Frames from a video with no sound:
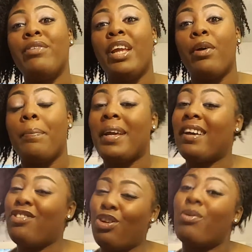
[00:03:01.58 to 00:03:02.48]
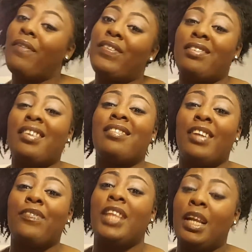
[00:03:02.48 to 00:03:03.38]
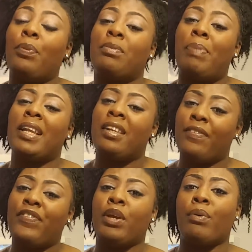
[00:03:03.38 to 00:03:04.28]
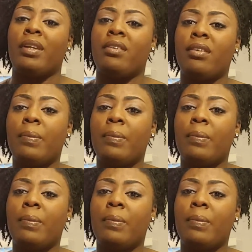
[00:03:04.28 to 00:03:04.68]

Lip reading: near it because you convinced yourself that it was better to fear it.